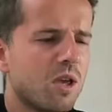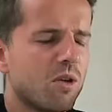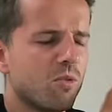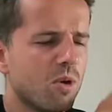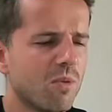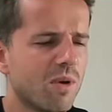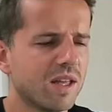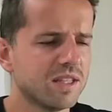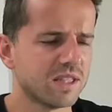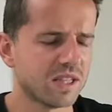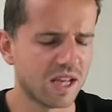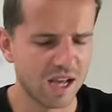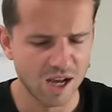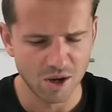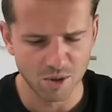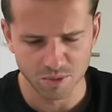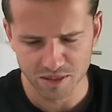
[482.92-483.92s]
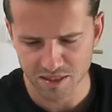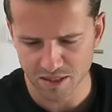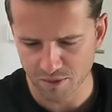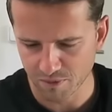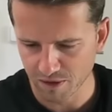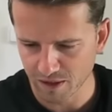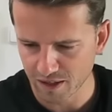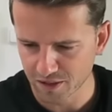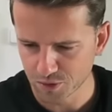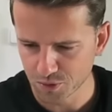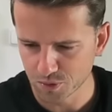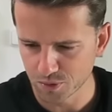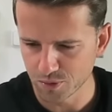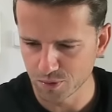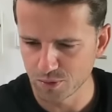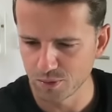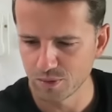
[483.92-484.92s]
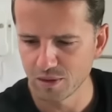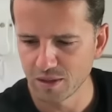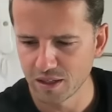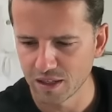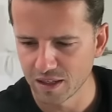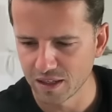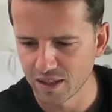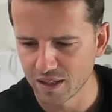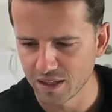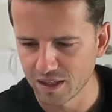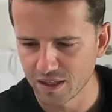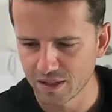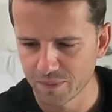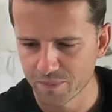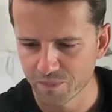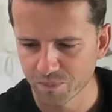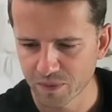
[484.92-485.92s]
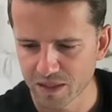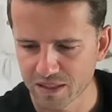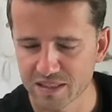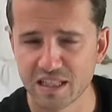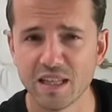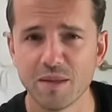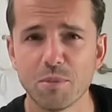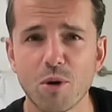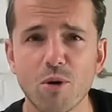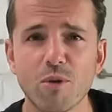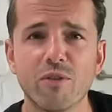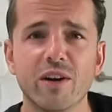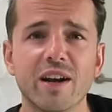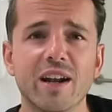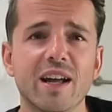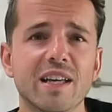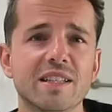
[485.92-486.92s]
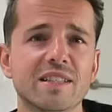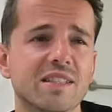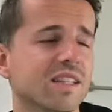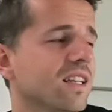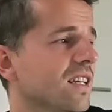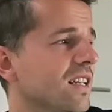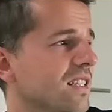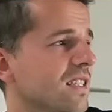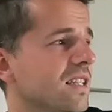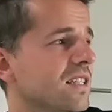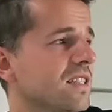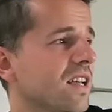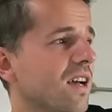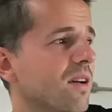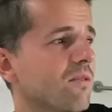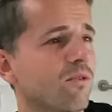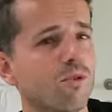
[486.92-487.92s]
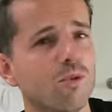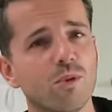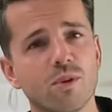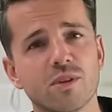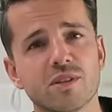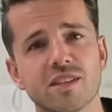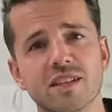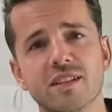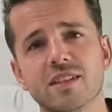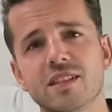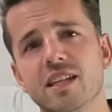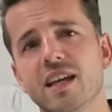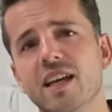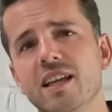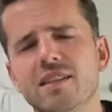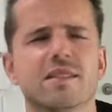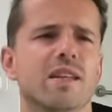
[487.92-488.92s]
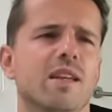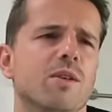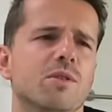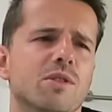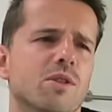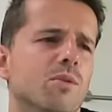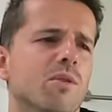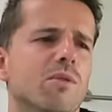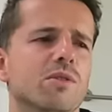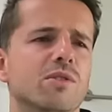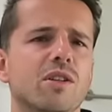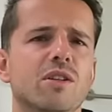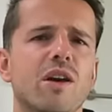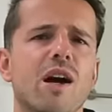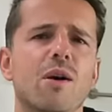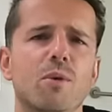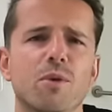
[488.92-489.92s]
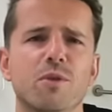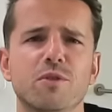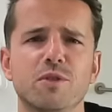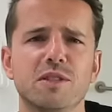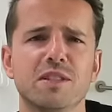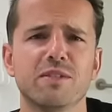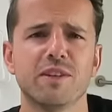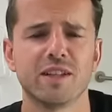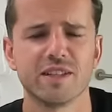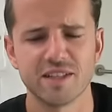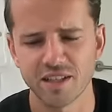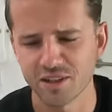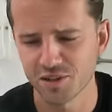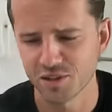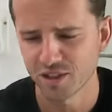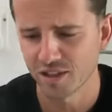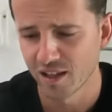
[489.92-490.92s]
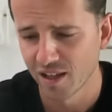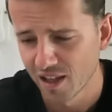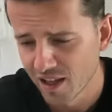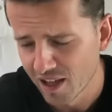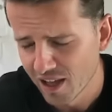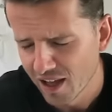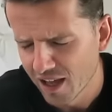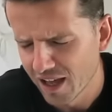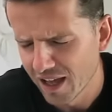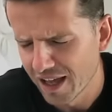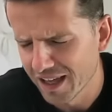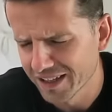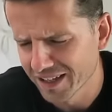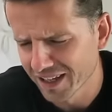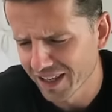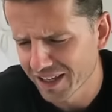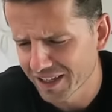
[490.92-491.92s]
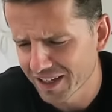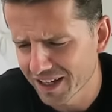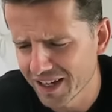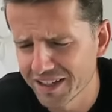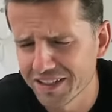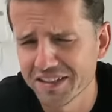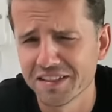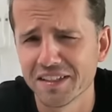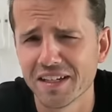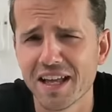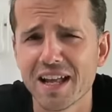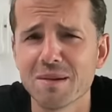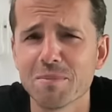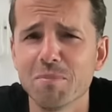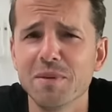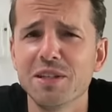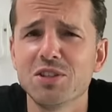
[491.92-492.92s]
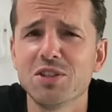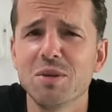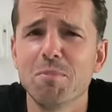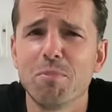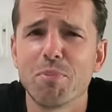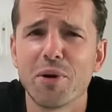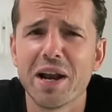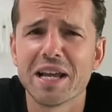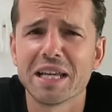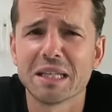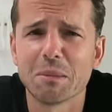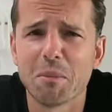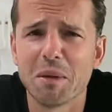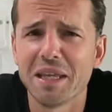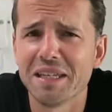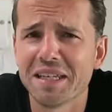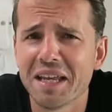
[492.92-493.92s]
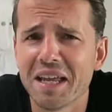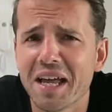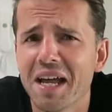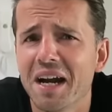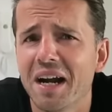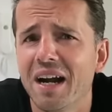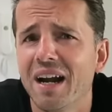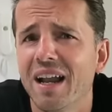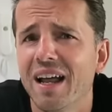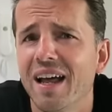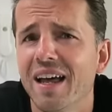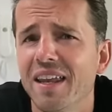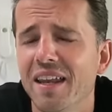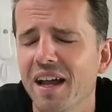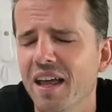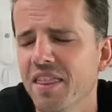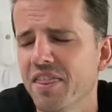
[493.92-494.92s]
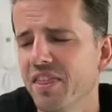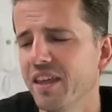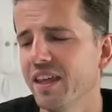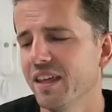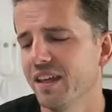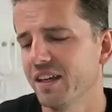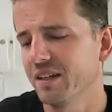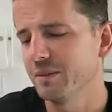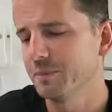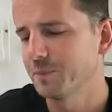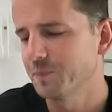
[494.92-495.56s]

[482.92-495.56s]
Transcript: we went out somewhere to sleep overnight in some woods in the tents. Yeah, so we want to go out of the civilization. And Lenka didn't help me, she pranked me there. And I think